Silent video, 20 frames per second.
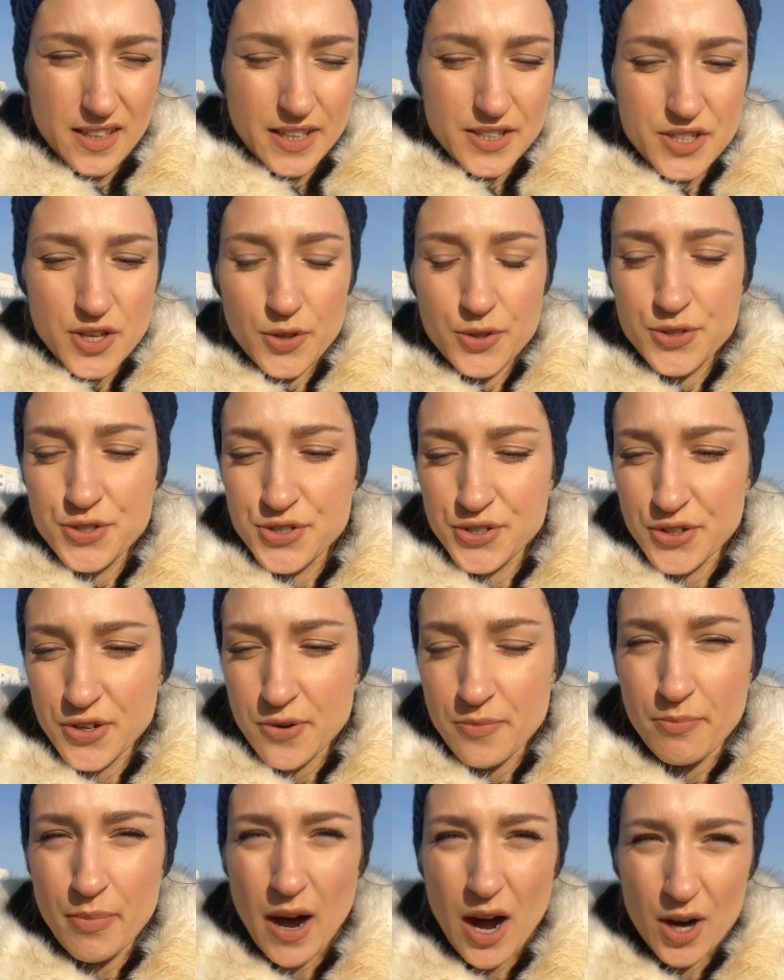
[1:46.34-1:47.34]
And
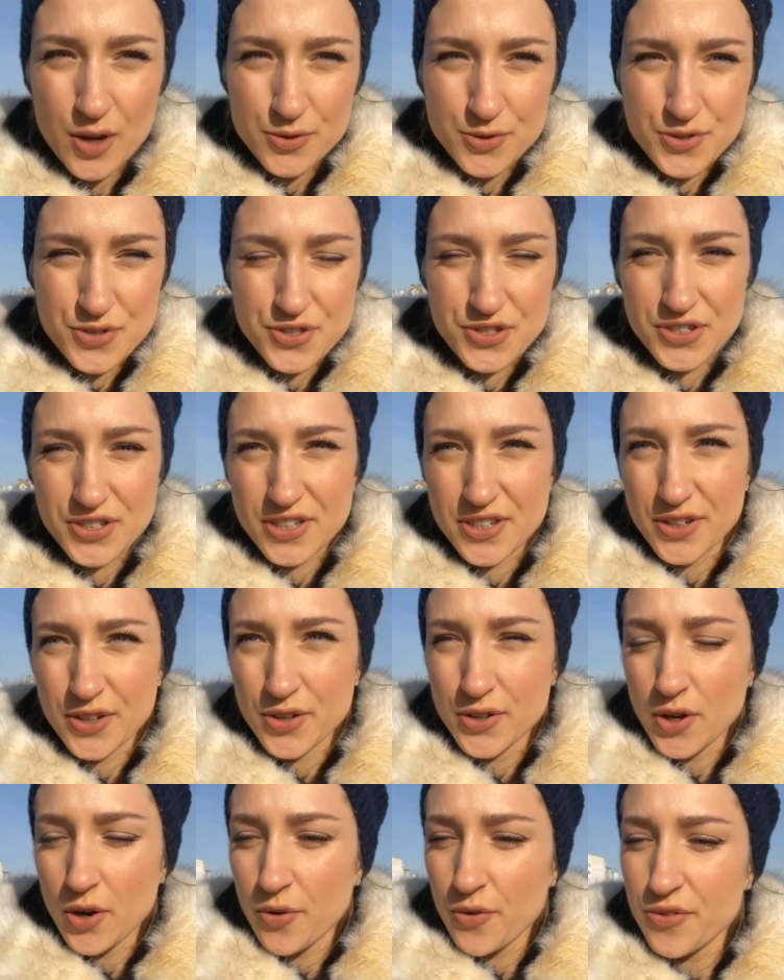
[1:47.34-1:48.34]
also about
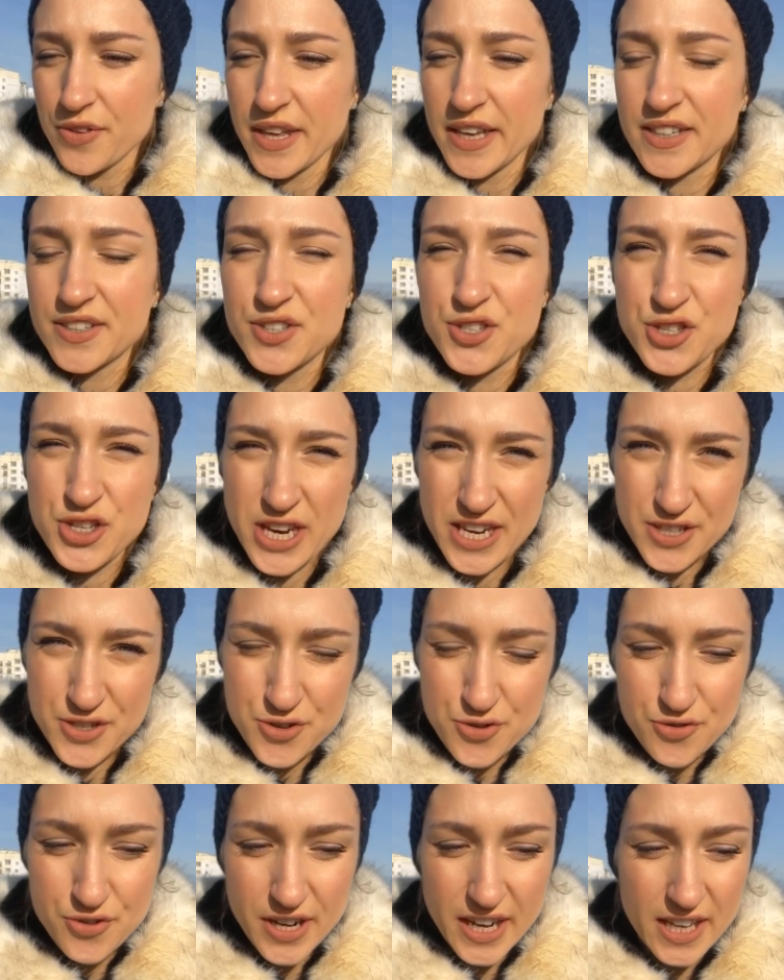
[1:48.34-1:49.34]
you know, the
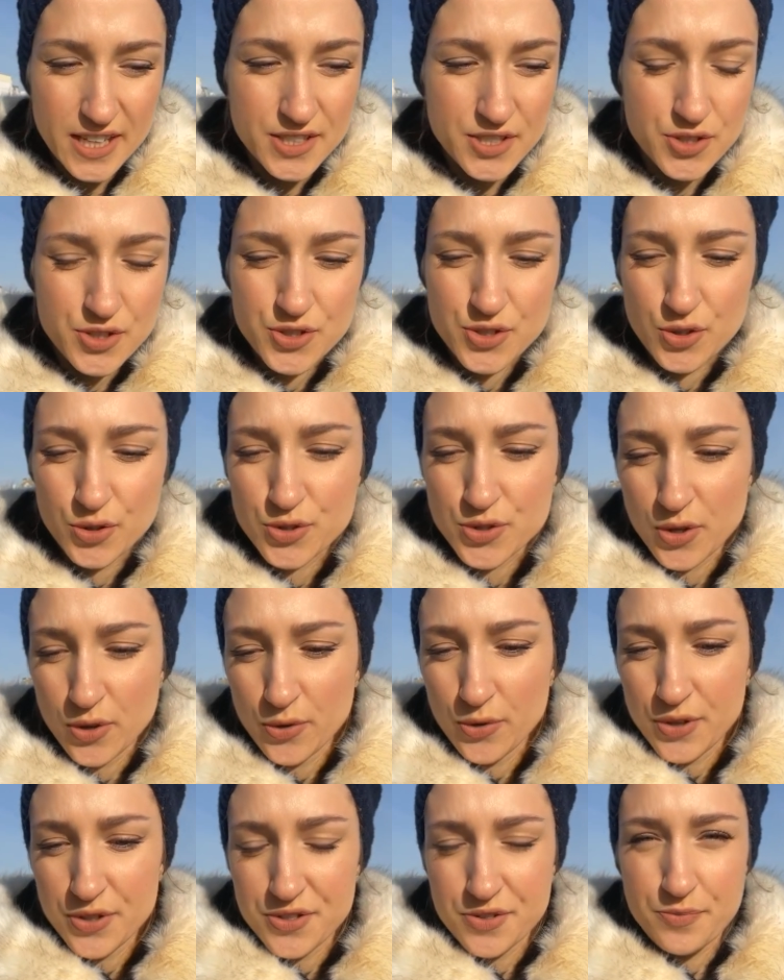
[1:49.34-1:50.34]
exchange rate, it's not
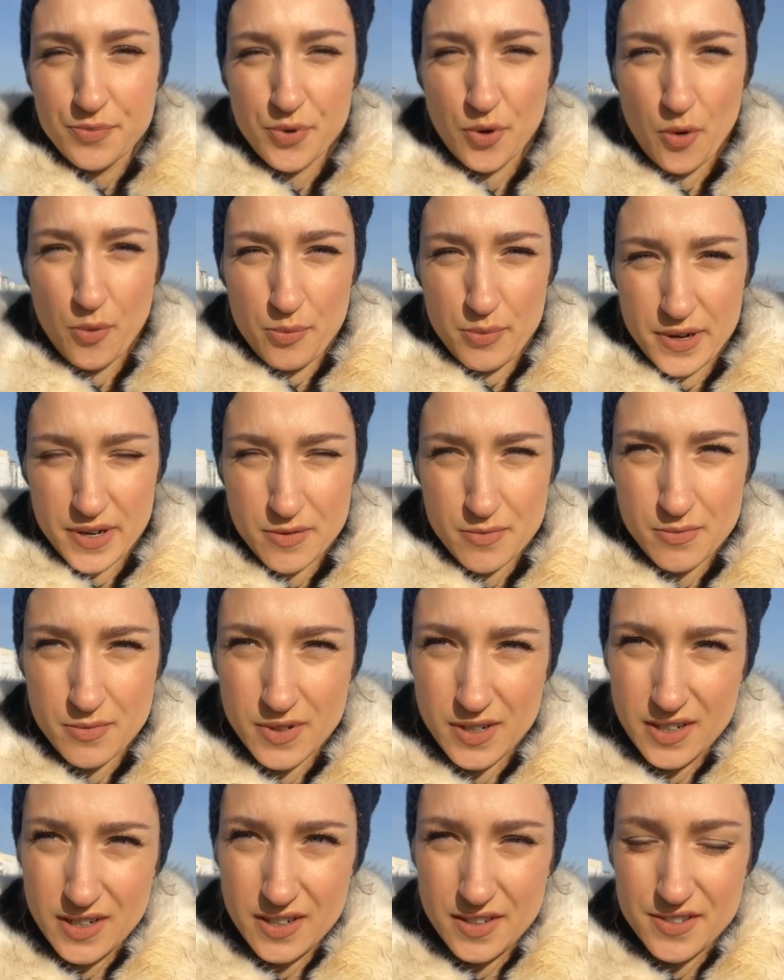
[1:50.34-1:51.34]
only the problem.